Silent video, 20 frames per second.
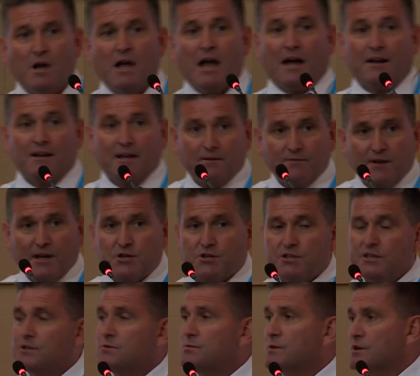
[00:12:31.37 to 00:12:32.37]
and have
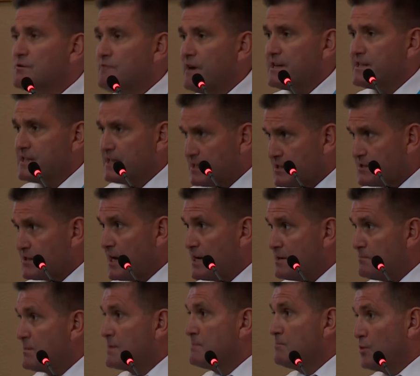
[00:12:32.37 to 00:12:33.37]
actually to a great
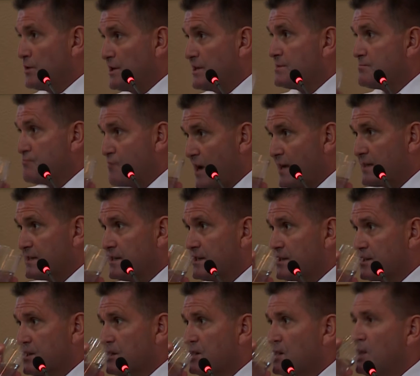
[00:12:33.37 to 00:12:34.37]
extent been put into practice.